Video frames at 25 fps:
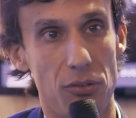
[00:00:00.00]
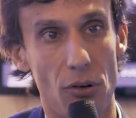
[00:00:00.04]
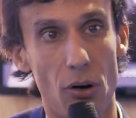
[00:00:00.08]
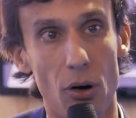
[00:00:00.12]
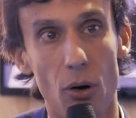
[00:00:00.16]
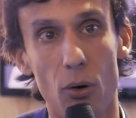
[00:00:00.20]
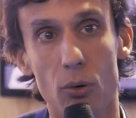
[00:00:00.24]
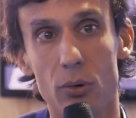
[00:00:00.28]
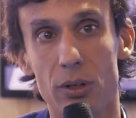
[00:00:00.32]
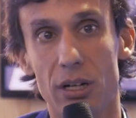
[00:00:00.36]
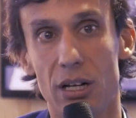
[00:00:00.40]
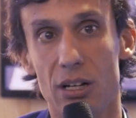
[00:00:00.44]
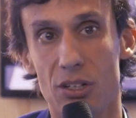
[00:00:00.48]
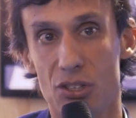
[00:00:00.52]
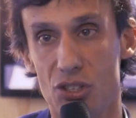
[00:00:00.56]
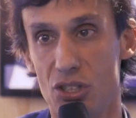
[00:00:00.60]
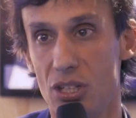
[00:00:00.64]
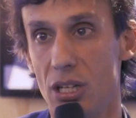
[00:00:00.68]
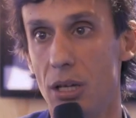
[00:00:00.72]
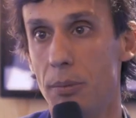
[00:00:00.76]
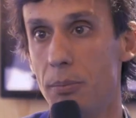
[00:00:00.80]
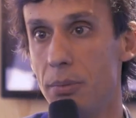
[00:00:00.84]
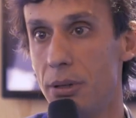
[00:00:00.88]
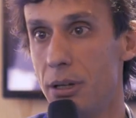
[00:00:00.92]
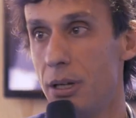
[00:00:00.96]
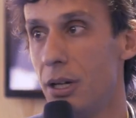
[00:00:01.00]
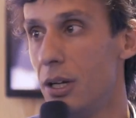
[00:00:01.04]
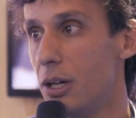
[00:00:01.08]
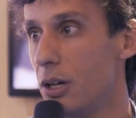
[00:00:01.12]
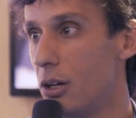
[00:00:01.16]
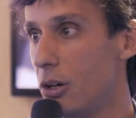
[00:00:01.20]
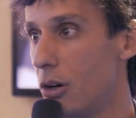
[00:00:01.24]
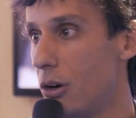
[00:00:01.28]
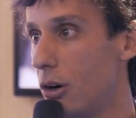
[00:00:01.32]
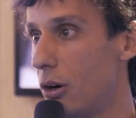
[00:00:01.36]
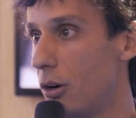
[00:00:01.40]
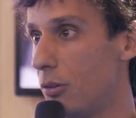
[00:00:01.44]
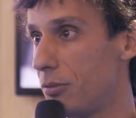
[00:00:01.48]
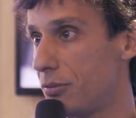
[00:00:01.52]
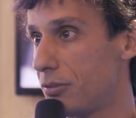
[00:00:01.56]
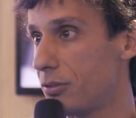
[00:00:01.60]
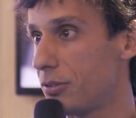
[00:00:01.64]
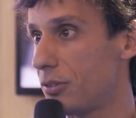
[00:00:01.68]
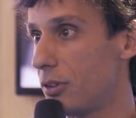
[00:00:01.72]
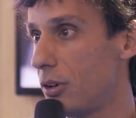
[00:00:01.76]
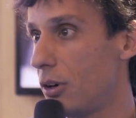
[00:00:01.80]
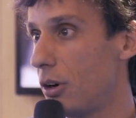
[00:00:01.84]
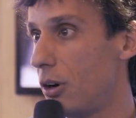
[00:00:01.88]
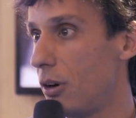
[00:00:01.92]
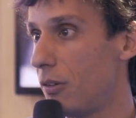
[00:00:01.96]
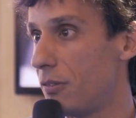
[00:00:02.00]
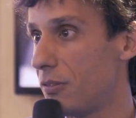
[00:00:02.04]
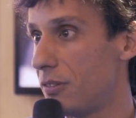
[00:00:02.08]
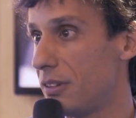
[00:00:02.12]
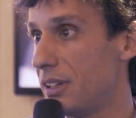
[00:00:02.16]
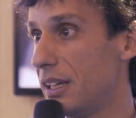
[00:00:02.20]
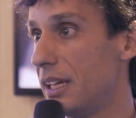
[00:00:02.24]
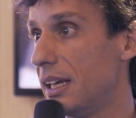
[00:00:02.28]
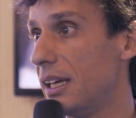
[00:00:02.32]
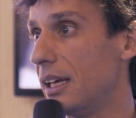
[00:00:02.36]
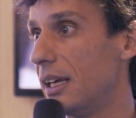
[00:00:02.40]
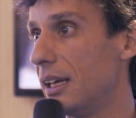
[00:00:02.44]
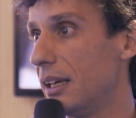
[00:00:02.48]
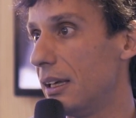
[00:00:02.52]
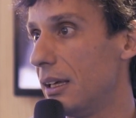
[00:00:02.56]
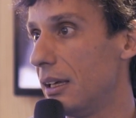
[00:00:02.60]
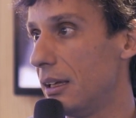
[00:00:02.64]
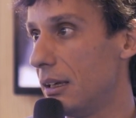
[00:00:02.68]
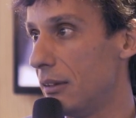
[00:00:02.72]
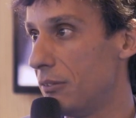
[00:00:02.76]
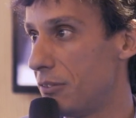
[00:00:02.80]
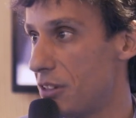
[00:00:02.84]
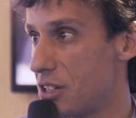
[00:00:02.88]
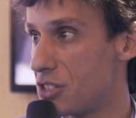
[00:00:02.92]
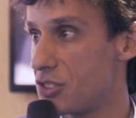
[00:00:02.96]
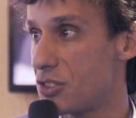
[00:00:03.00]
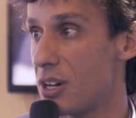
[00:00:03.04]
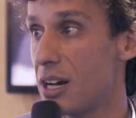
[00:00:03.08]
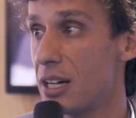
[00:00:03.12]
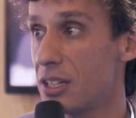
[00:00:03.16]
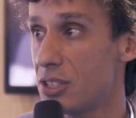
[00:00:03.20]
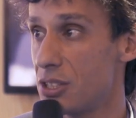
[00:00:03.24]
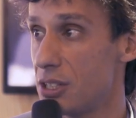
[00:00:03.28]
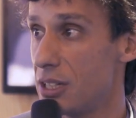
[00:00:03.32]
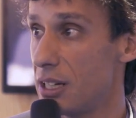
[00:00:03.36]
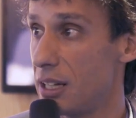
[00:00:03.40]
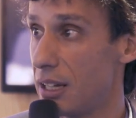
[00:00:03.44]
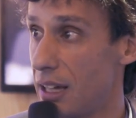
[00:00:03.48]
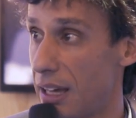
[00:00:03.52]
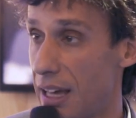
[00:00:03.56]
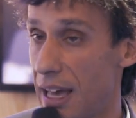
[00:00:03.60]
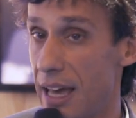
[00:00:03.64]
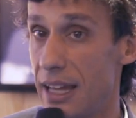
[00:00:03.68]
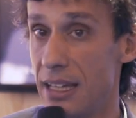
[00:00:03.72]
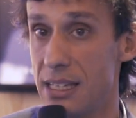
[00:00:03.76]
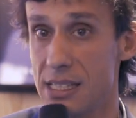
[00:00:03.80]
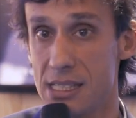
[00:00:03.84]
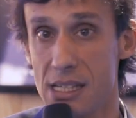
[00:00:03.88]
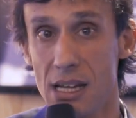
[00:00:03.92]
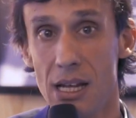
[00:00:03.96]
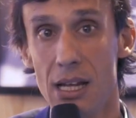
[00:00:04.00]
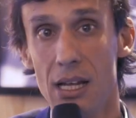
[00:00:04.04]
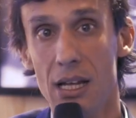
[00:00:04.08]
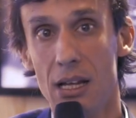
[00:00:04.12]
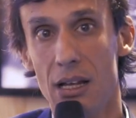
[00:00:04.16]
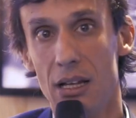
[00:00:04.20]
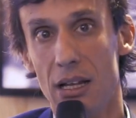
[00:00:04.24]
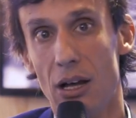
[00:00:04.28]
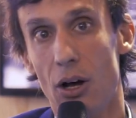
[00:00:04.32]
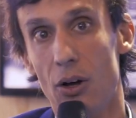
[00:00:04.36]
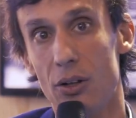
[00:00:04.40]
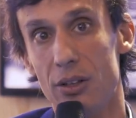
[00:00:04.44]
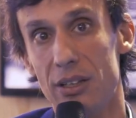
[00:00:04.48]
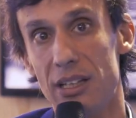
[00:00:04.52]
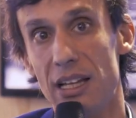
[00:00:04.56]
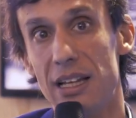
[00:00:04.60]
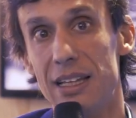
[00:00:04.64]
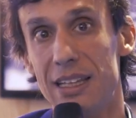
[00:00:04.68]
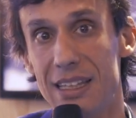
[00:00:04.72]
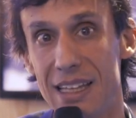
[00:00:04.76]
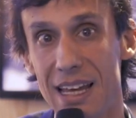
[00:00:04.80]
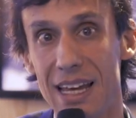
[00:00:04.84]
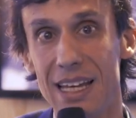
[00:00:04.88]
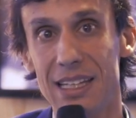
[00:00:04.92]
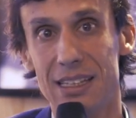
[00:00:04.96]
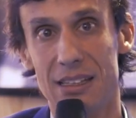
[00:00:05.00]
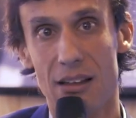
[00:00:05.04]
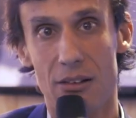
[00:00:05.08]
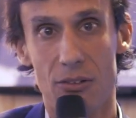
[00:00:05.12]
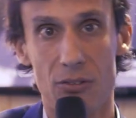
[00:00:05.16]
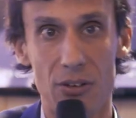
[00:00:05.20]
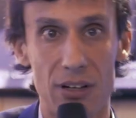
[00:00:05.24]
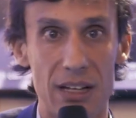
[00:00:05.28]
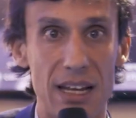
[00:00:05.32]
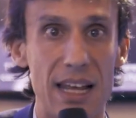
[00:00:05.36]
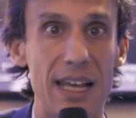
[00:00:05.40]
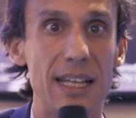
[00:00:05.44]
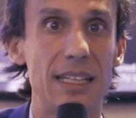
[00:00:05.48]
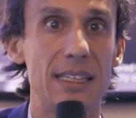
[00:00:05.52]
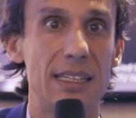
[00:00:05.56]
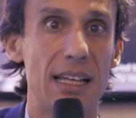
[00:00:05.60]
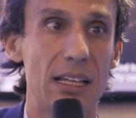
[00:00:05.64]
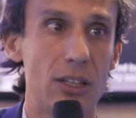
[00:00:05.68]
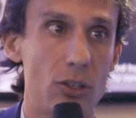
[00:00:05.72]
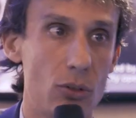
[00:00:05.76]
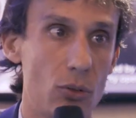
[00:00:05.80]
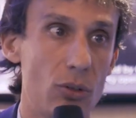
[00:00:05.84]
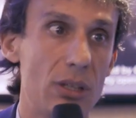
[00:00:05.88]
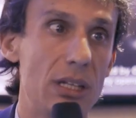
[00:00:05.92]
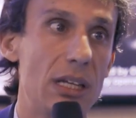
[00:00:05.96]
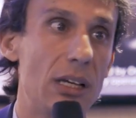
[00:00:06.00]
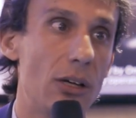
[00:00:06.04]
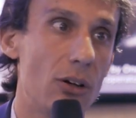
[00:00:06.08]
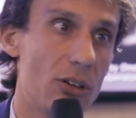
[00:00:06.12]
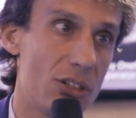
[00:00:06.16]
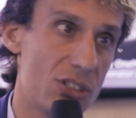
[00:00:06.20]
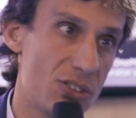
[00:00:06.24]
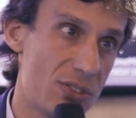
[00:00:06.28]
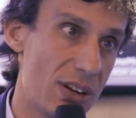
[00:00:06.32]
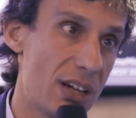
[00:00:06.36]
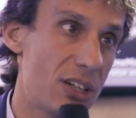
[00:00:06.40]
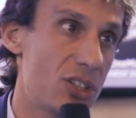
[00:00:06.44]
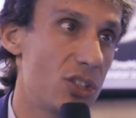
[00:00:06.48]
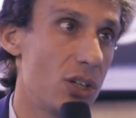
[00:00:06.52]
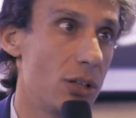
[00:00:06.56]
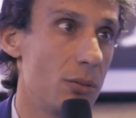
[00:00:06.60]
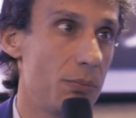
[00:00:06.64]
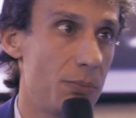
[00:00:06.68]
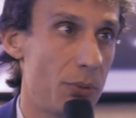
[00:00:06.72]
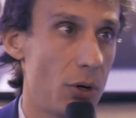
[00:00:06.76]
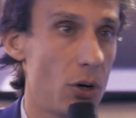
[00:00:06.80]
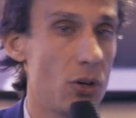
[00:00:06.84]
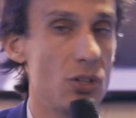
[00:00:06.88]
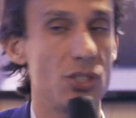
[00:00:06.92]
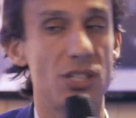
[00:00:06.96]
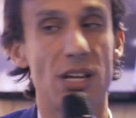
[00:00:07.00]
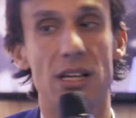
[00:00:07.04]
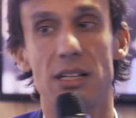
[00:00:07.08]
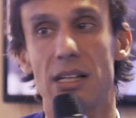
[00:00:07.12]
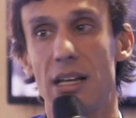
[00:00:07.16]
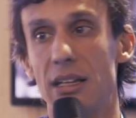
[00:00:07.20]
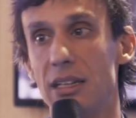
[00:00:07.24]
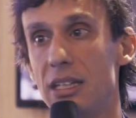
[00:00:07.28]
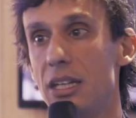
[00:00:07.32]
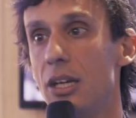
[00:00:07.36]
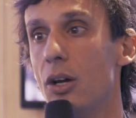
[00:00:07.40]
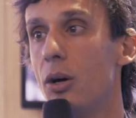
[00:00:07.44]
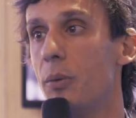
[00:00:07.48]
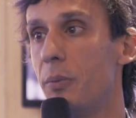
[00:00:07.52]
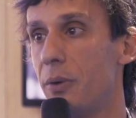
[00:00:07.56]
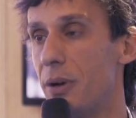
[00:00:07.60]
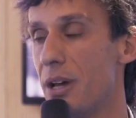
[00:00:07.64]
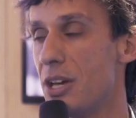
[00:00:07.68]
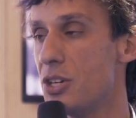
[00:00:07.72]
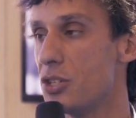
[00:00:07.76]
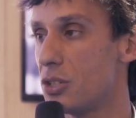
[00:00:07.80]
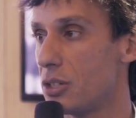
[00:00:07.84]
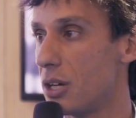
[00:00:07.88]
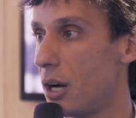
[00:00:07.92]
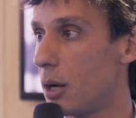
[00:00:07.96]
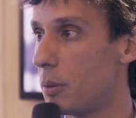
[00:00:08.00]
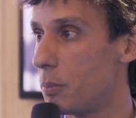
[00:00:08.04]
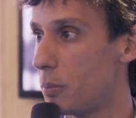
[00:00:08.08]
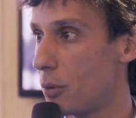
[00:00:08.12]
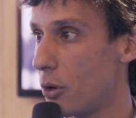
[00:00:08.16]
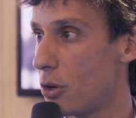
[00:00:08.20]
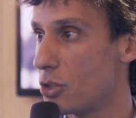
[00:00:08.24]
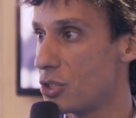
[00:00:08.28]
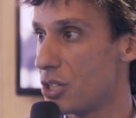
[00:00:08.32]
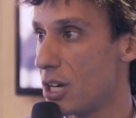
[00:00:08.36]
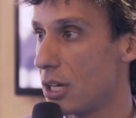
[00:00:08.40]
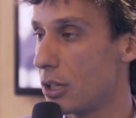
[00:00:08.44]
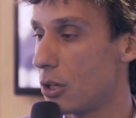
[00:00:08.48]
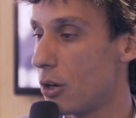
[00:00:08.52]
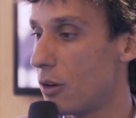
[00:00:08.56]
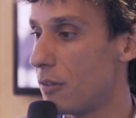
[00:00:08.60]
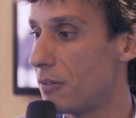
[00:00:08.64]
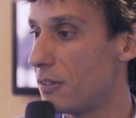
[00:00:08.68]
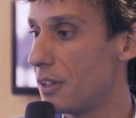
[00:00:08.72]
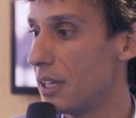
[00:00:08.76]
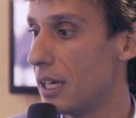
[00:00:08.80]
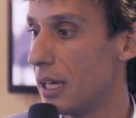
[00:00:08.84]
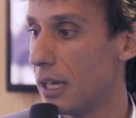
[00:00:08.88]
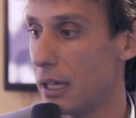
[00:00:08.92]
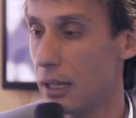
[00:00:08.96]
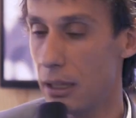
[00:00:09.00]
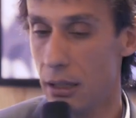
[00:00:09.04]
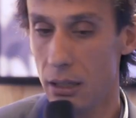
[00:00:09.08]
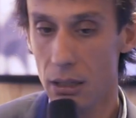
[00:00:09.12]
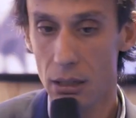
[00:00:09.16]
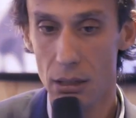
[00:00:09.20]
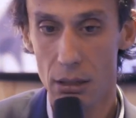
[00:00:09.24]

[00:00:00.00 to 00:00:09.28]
ownership of the infrastructure, and hence on the data related to the construction project and the operational project of the